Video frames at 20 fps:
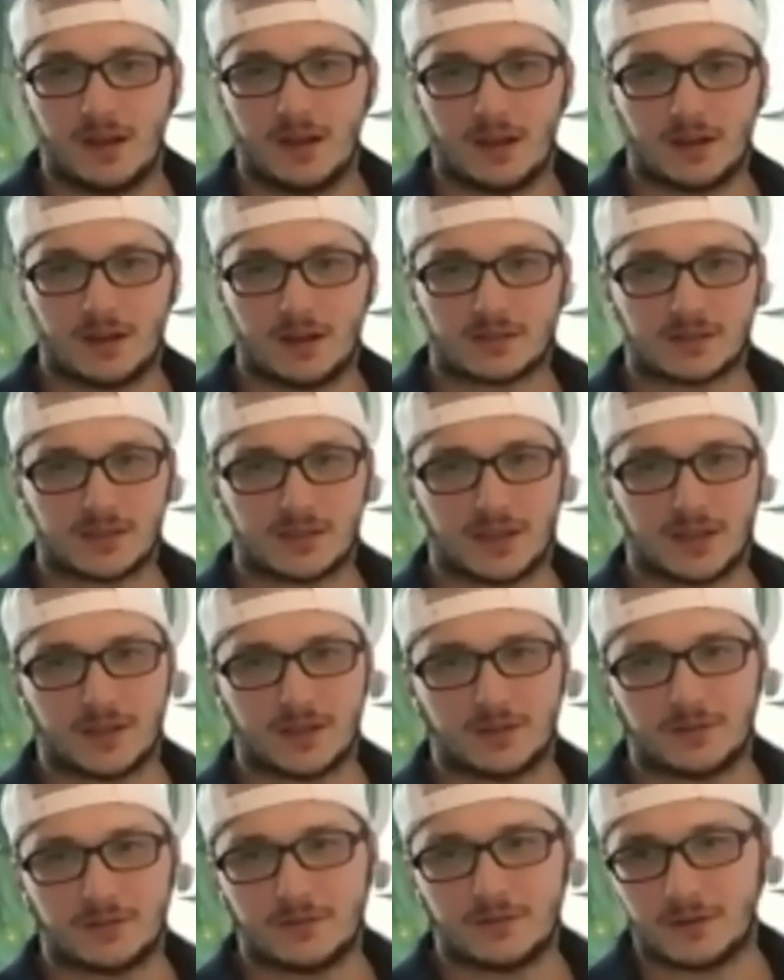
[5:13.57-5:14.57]
and it
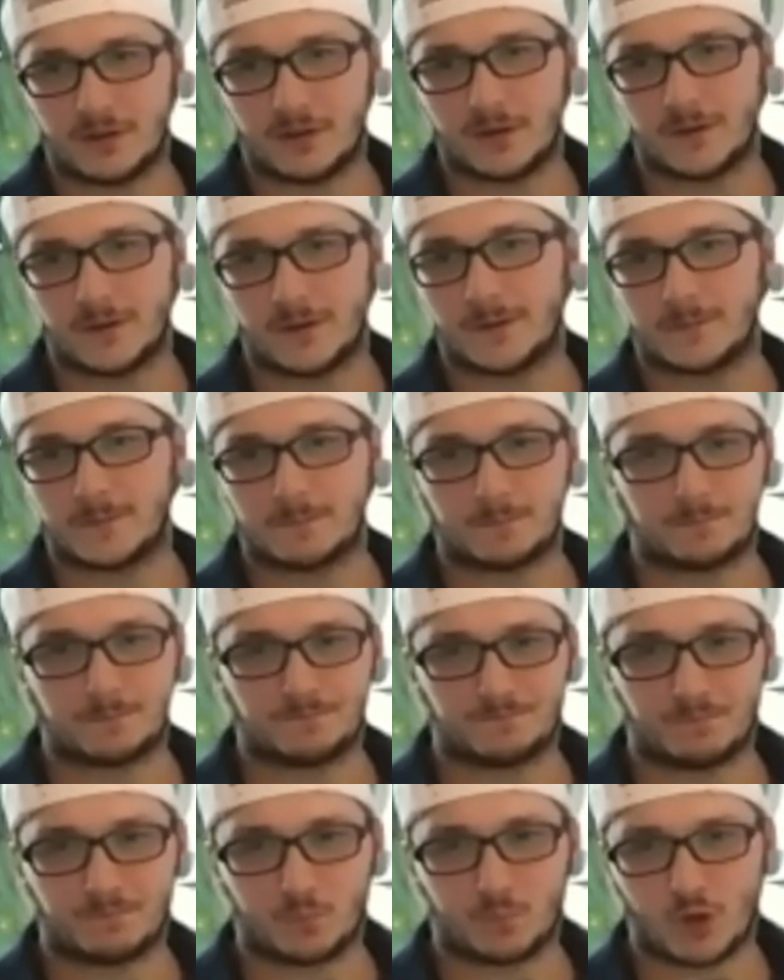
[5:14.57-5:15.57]
said, um,
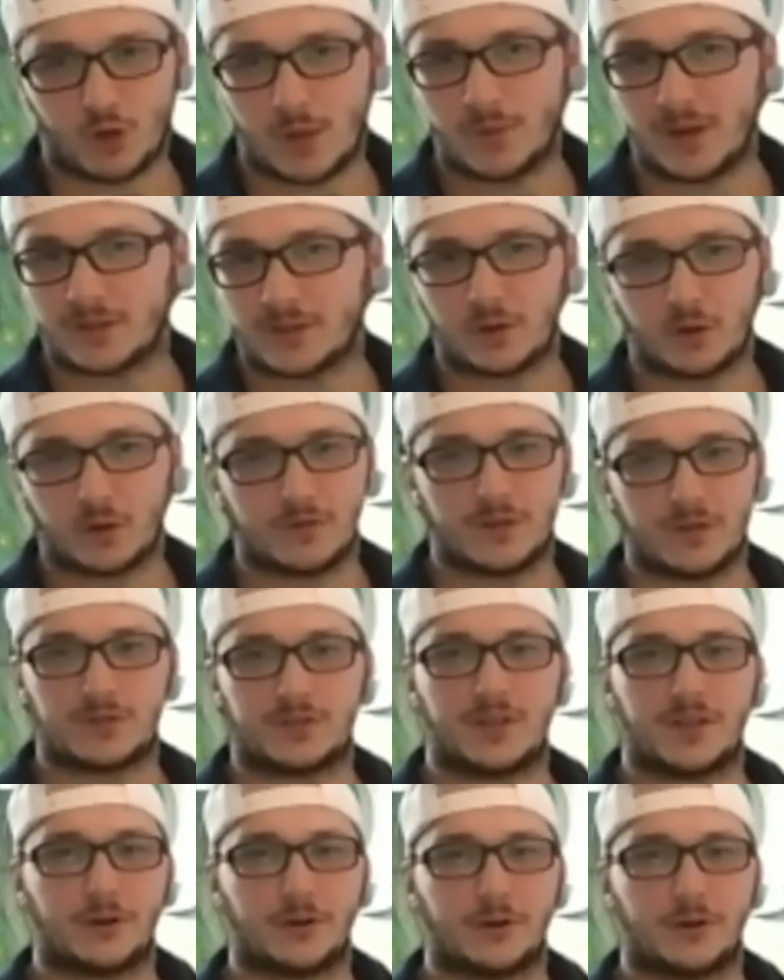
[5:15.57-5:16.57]
"Rabbi Tovia
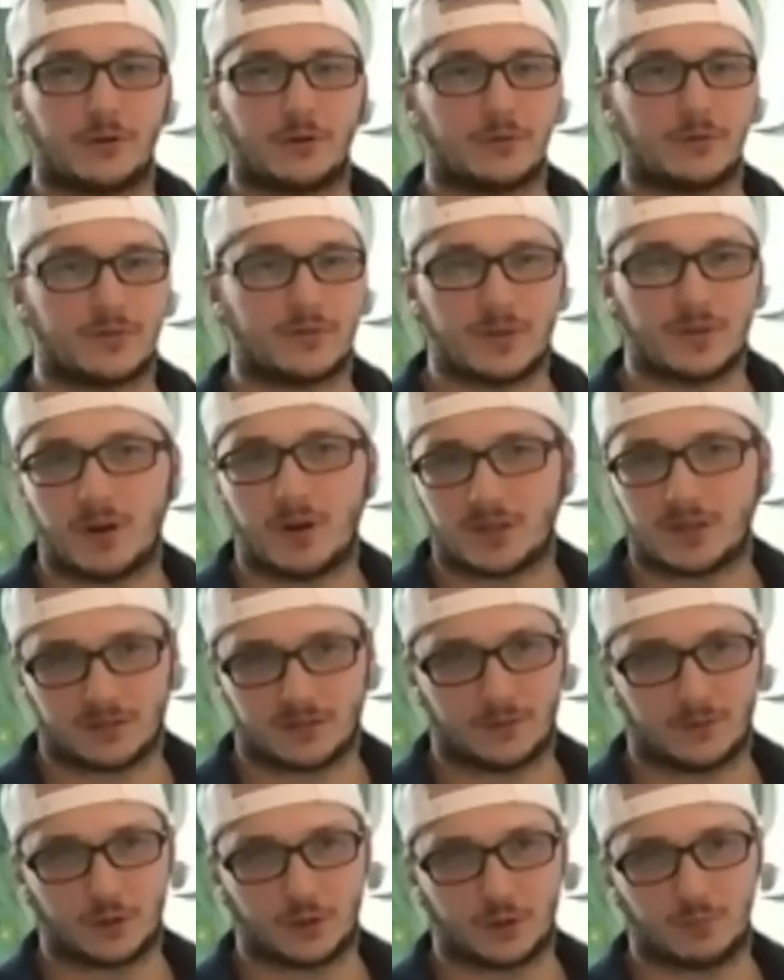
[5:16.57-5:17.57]
Singer debunks
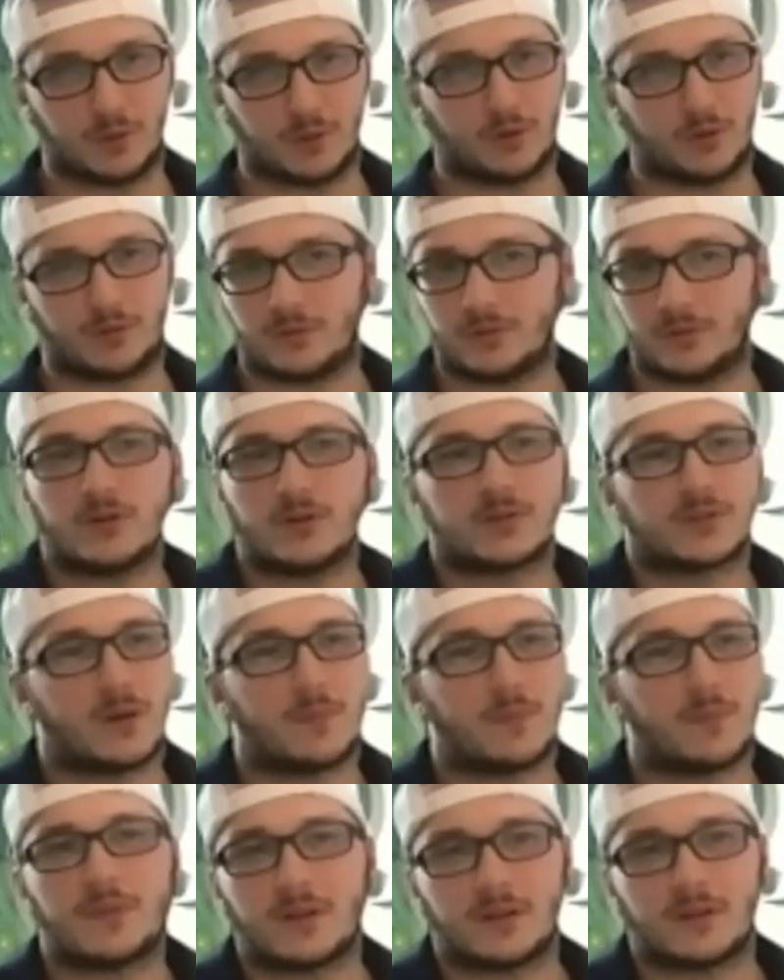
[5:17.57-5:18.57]
the virgin birth," or, or
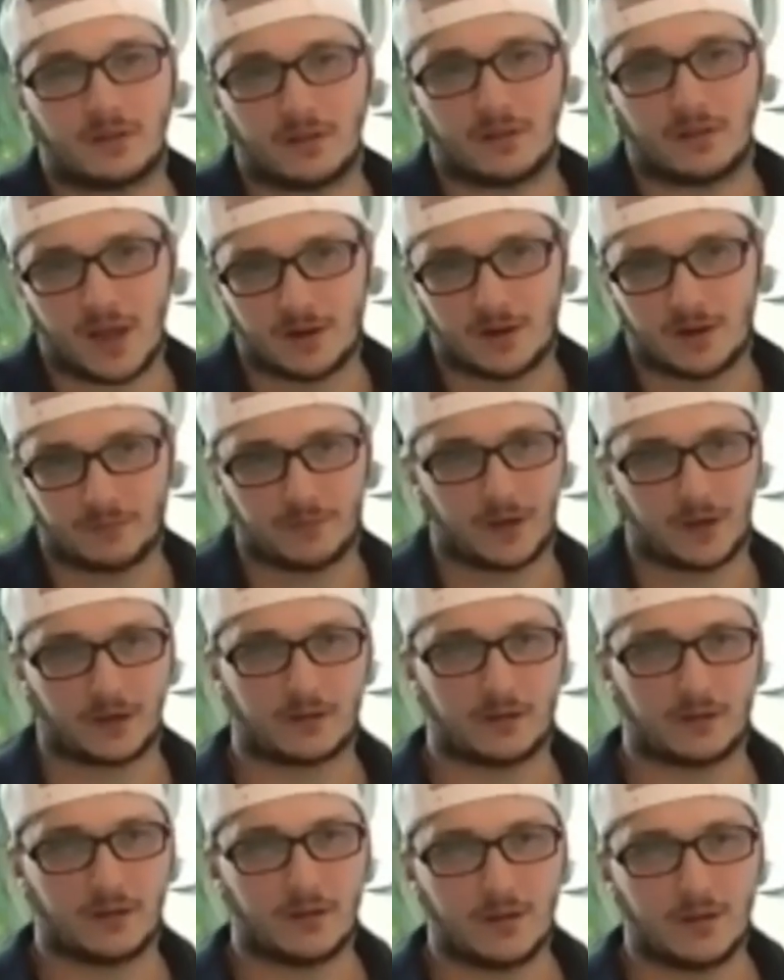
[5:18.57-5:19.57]
something to that effect.